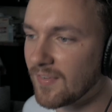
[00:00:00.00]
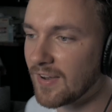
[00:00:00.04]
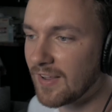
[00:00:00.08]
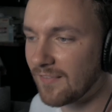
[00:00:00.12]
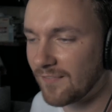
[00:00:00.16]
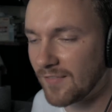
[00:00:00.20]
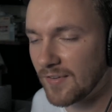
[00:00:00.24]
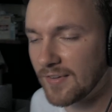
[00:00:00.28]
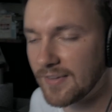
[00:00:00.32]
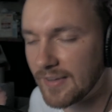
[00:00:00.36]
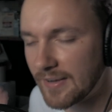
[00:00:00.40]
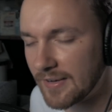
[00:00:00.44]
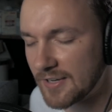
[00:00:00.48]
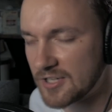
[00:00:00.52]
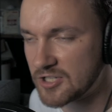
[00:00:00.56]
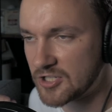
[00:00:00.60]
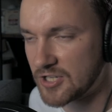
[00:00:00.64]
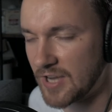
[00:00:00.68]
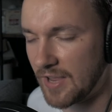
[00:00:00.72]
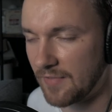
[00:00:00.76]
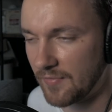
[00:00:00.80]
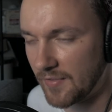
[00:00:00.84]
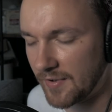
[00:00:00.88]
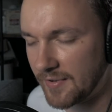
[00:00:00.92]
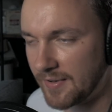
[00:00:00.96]
if you did a
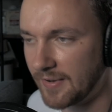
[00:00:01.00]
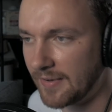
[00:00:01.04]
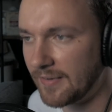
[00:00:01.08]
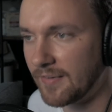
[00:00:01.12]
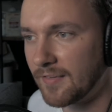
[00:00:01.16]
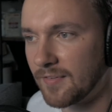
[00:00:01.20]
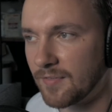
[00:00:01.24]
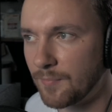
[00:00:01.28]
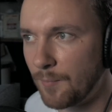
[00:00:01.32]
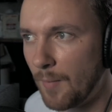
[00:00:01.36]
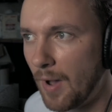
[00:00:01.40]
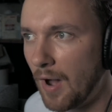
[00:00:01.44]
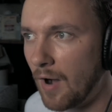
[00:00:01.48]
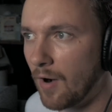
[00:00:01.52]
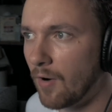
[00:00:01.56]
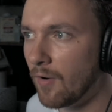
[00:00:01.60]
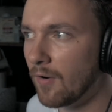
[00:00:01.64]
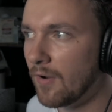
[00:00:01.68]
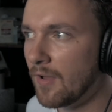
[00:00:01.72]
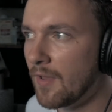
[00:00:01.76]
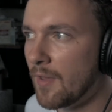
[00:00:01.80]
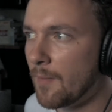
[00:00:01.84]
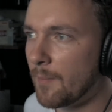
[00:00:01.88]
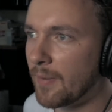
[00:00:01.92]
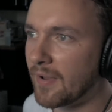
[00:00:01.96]
shit that didn't
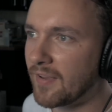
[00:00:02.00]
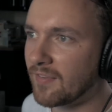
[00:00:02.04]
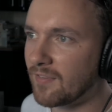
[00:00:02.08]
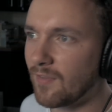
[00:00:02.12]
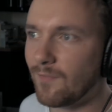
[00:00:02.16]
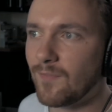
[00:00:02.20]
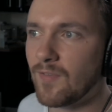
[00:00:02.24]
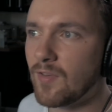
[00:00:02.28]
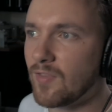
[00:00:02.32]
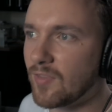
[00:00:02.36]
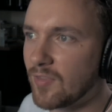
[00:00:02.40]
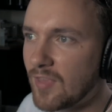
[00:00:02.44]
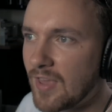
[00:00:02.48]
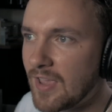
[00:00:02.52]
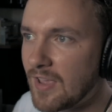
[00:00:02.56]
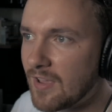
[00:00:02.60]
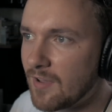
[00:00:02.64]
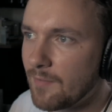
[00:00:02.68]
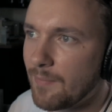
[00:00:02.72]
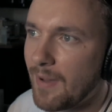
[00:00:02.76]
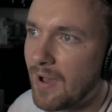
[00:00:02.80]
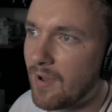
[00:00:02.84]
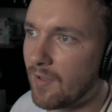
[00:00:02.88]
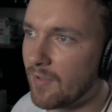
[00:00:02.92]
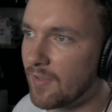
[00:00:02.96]
smell, because if you
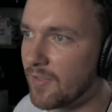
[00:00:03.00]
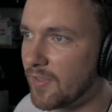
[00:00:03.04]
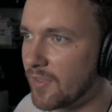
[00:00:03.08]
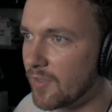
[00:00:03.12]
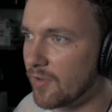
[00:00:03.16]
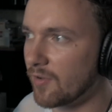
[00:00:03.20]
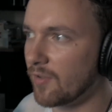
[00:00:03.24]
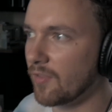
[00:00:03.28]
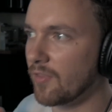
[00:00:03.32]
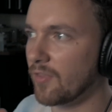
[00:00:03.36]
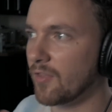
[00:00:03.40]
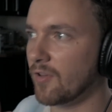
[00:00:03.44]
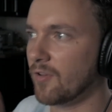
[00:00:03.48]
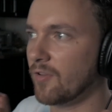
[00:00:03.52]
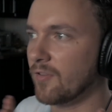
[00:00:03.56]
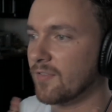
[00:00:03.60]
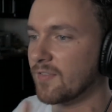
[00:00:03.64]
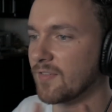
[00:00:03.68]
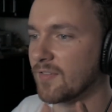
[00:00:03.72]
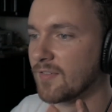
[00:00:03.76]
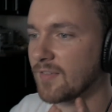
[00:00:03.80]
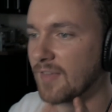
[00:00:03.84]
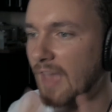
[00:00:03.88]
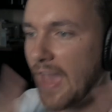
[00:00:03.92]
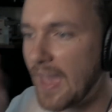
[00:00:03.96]
think about the
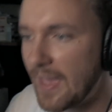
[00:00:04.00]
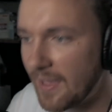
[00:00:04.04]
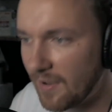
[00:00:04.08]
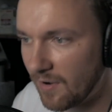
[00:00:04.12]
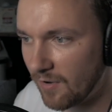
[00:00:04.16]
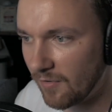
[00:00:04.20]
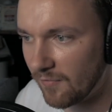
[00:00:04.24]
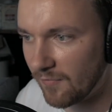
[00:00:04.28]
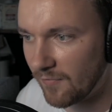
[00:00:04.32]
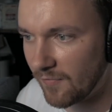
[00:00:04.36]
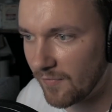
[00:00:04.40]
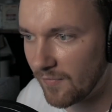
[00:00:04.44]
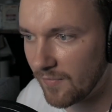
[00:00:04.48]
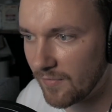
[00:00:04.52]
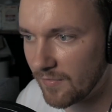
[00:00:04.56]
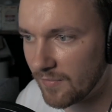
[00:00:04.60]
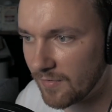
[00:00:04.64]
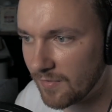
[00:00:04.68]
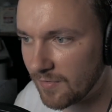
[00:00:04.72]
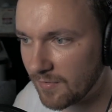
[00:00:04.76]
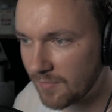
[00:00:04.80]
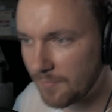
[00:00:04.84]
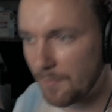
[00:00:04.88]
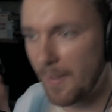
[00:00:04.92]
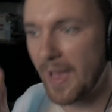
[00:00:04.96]
scale of
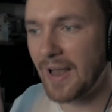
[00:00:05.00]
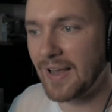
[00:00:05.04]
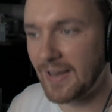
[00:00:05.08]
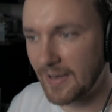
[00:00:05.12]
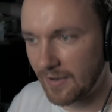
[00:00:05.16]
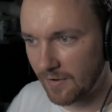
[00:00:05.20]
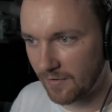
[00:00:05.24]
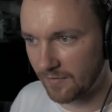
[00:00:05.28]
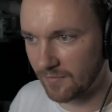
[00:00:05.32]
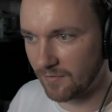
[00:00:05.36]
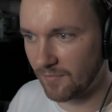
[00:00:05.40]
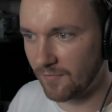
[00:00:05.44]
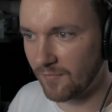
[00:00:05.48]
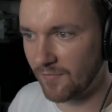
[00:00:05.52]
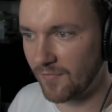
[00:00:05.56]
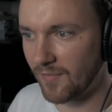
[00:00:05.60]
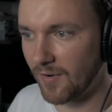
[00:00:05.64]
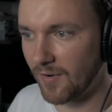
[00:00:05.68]
smelliness of